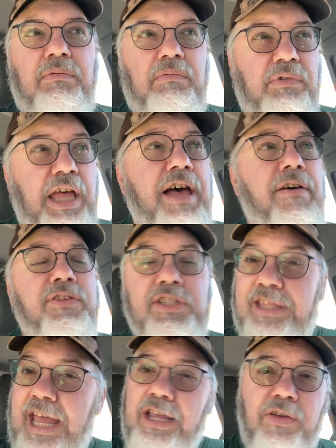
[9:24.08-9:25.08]
Love's,
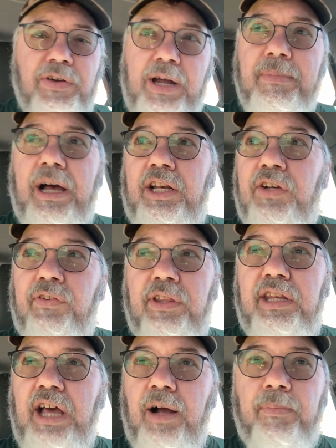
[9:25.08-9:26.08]
thank you very much for the
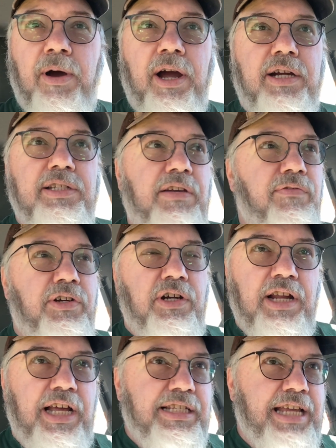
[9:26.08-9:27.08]
dog parks and for your
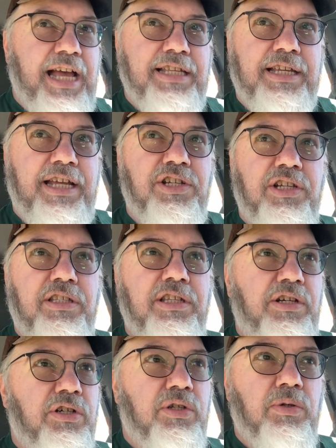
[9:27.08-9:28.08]
nice gas stations and
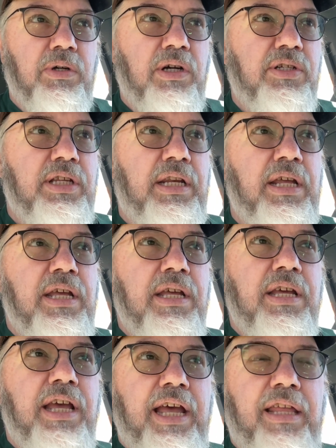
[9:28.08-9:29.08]
your stores
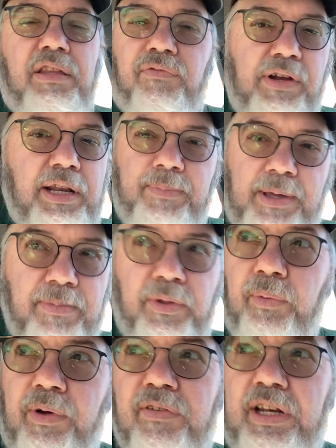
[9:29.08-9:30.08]
and the friendly people that
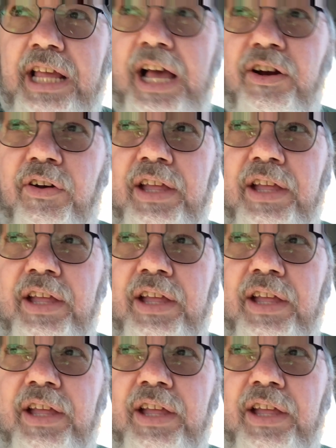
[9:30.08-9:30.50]
we've encountered